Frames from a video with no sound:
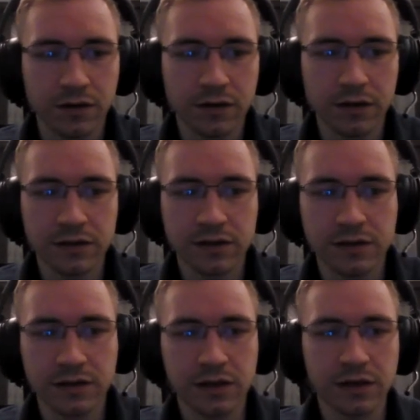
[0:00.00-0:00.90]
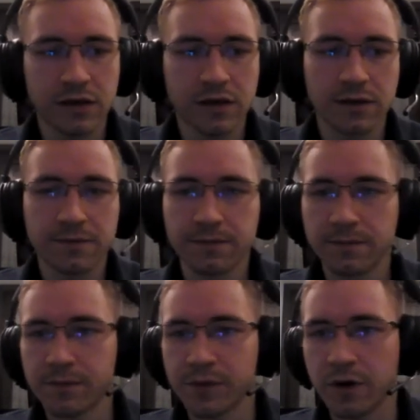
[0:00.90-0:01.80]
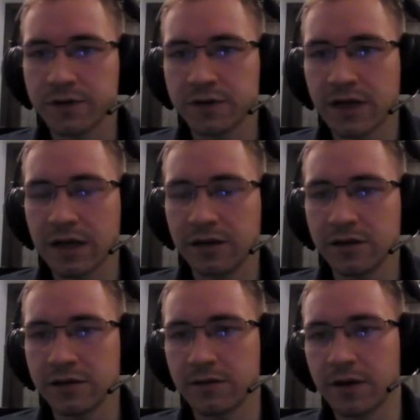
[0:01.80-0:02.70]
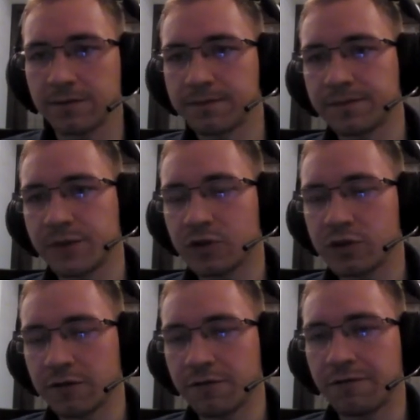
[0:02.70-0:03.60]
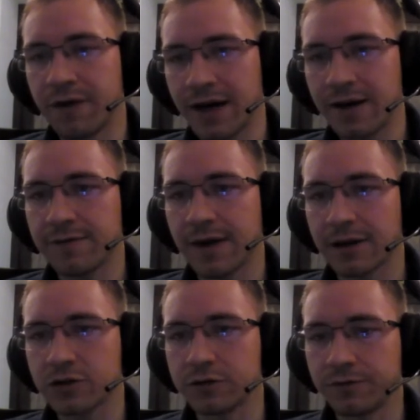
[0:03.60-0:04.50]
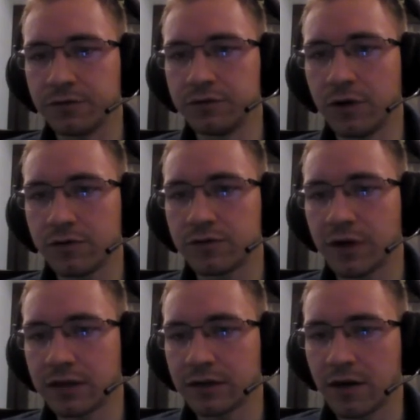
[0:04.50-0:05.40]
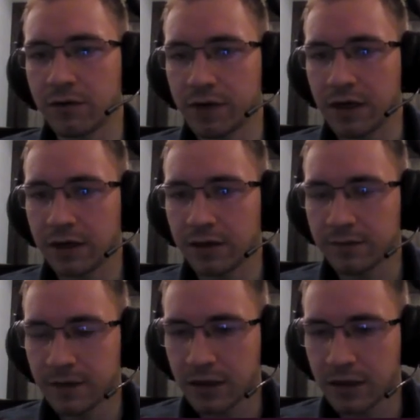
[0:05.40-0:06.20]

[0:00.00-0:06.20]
you're going to see process IDs of them. So actually 5 actual full nodes right now are running.